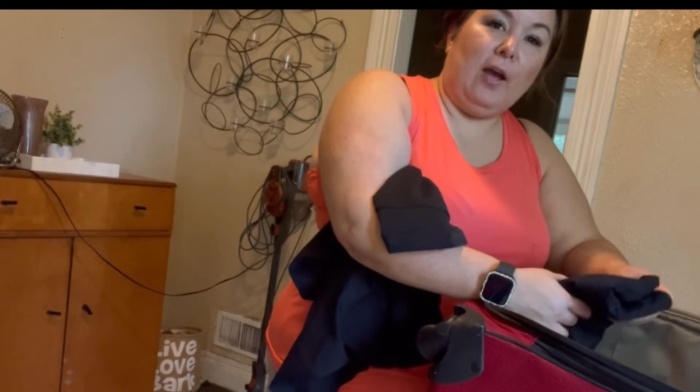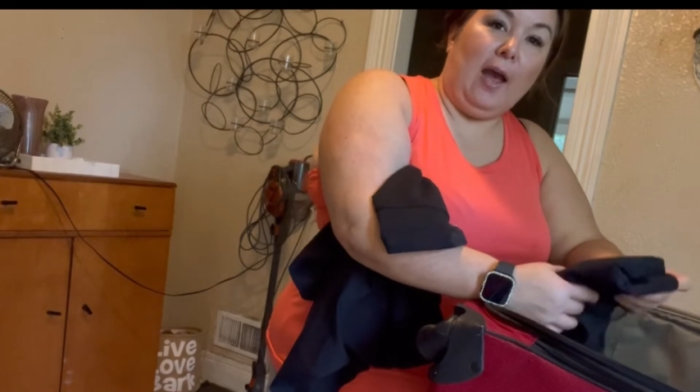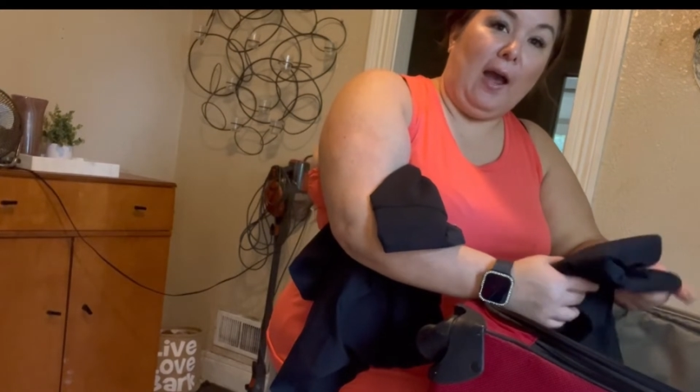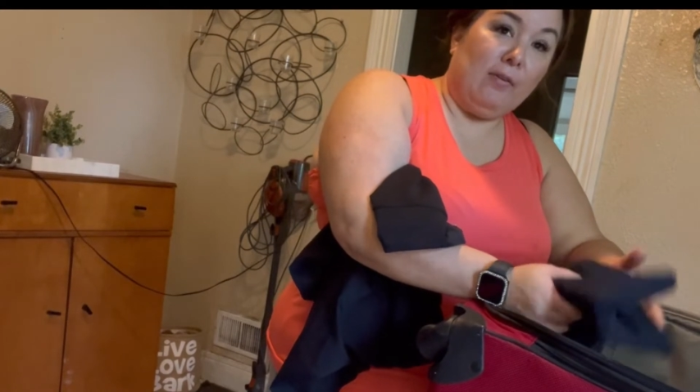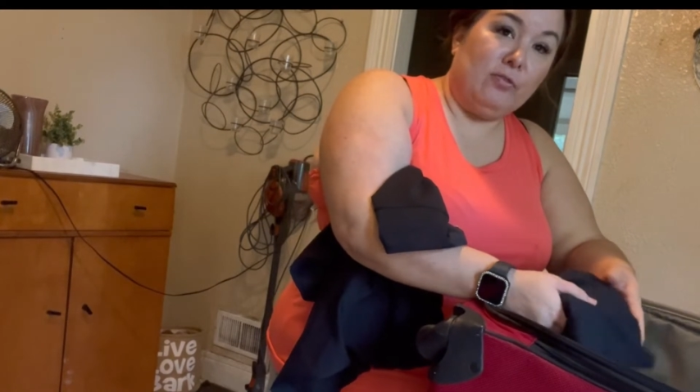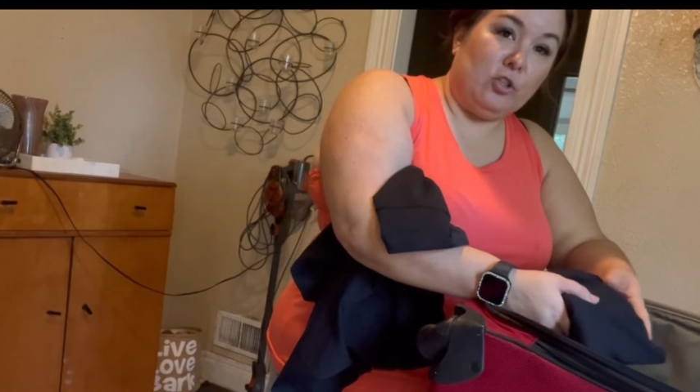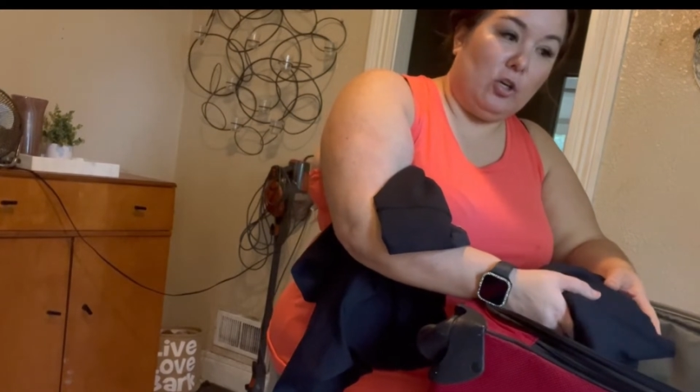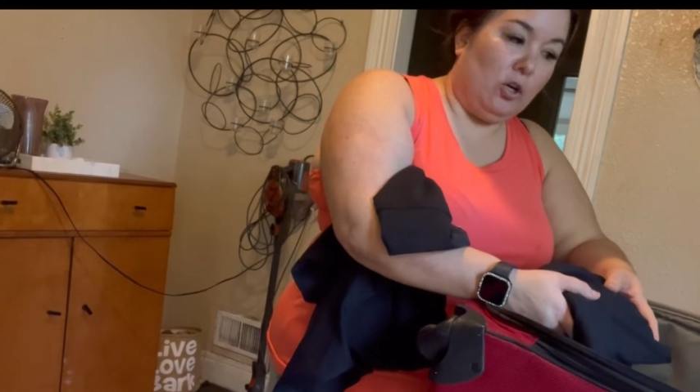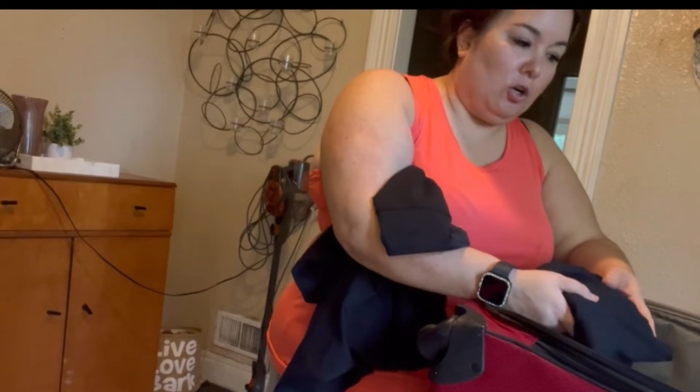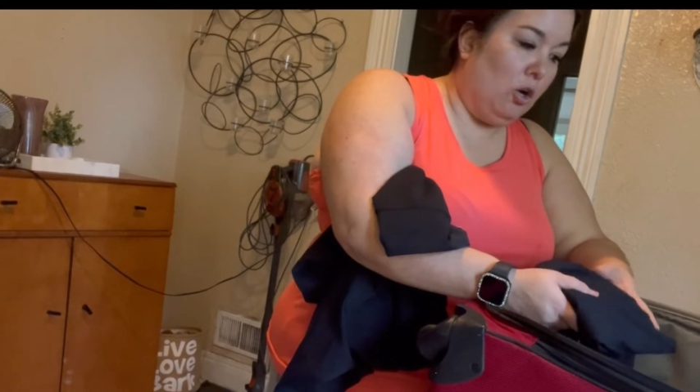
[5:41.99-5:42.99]

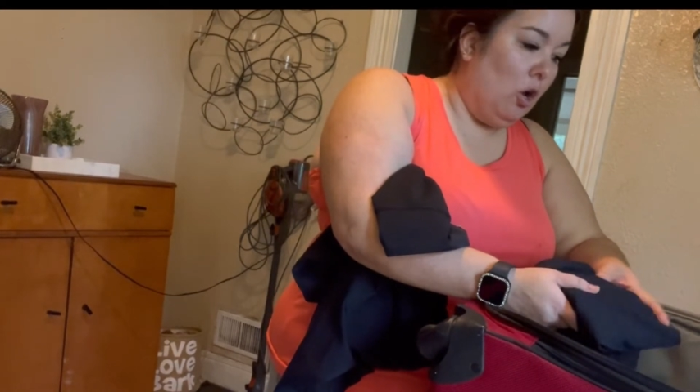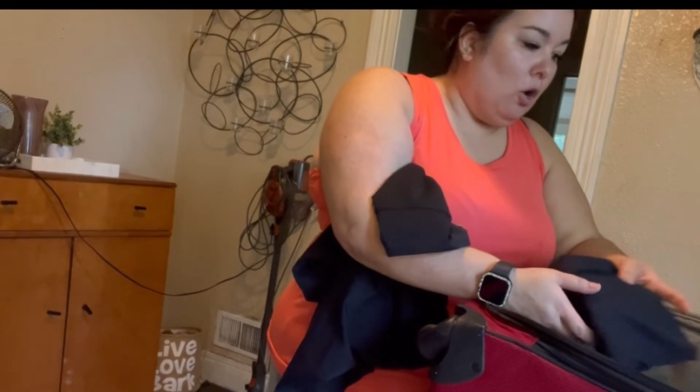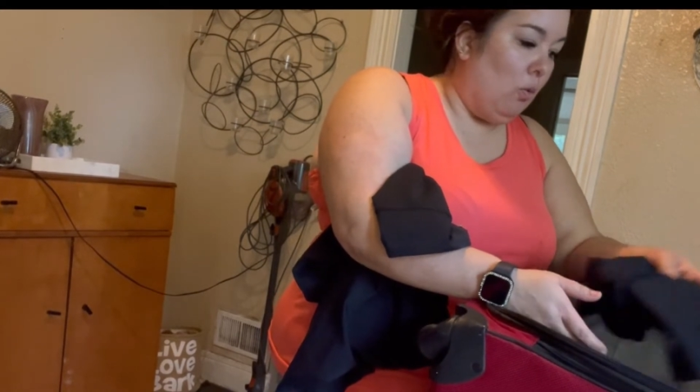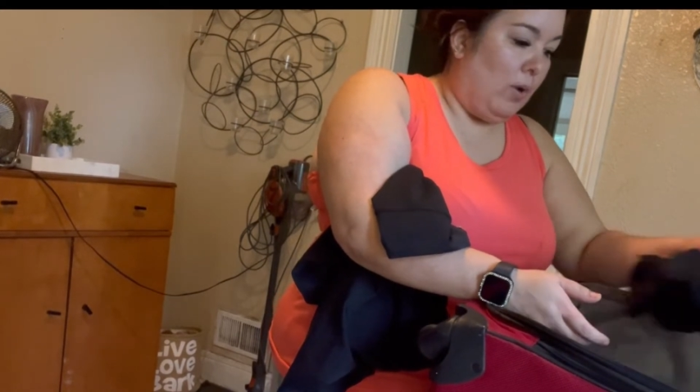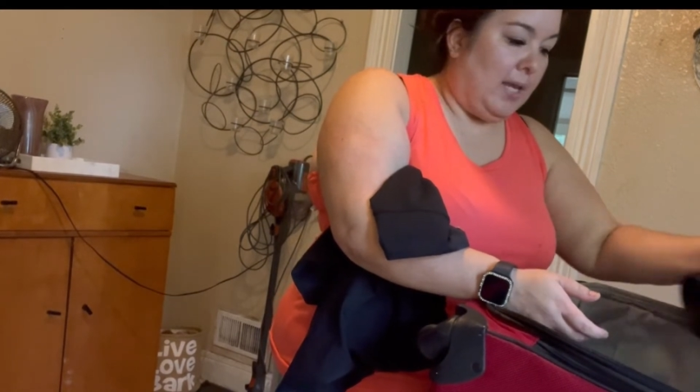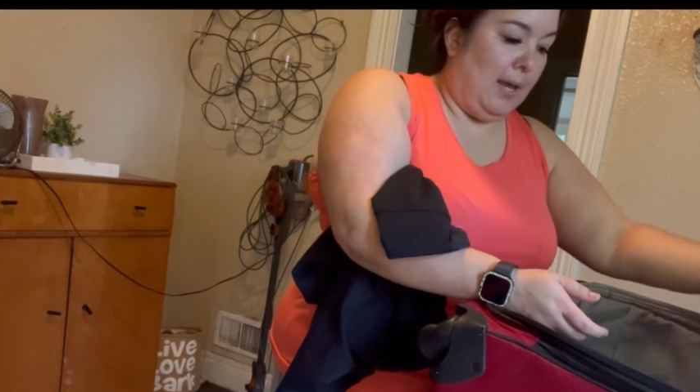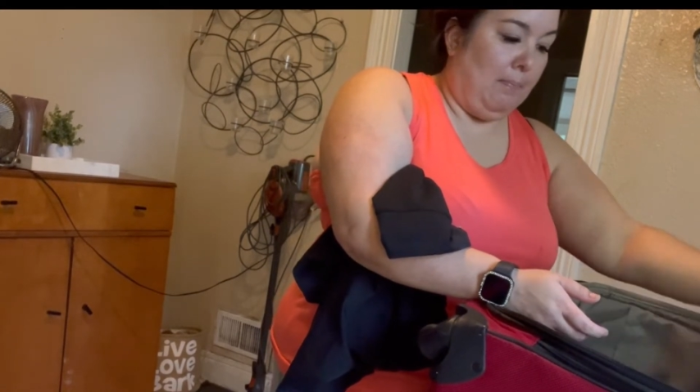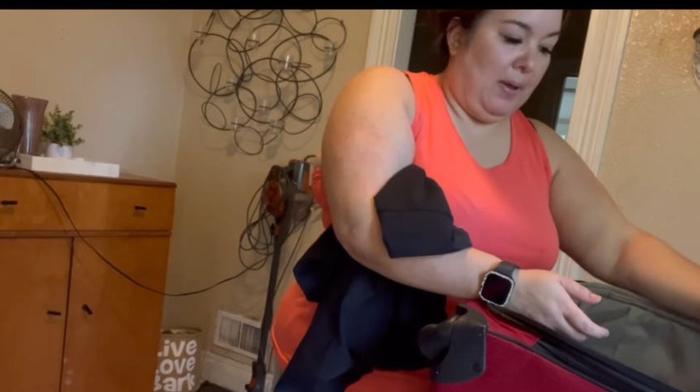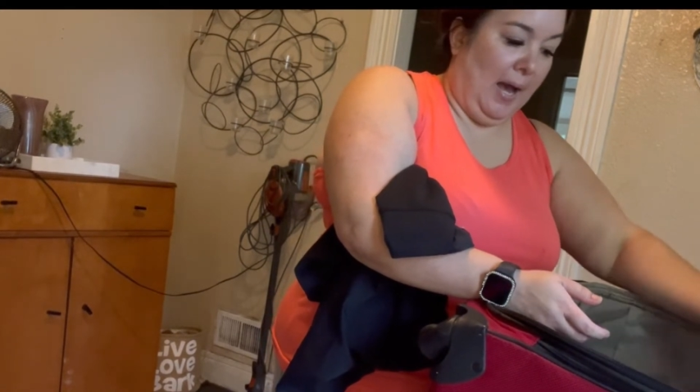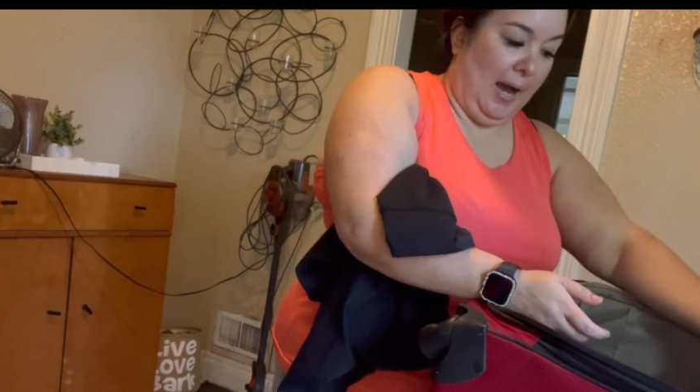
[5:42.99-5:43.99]
after we get
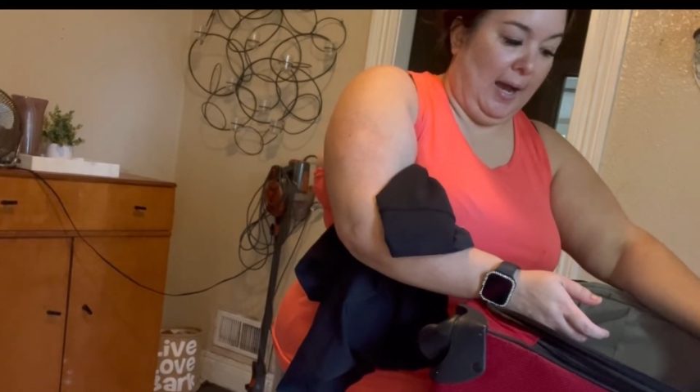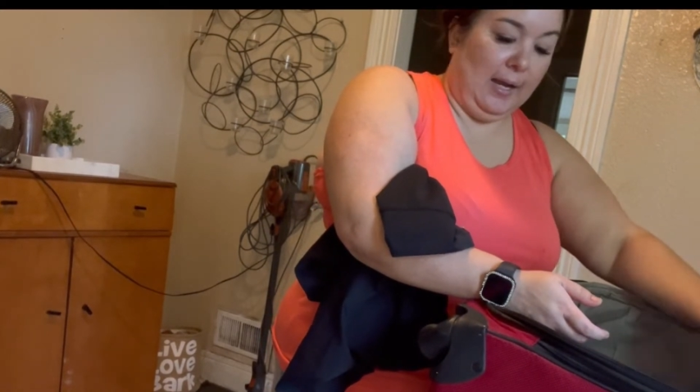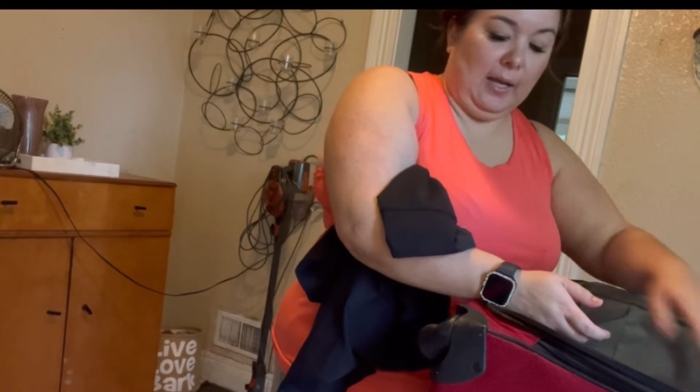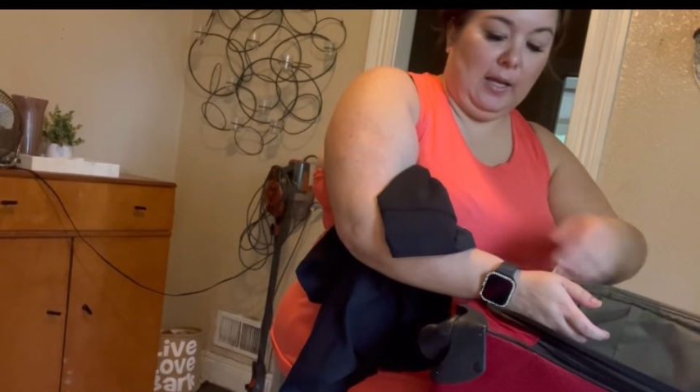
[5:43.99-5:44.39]
back,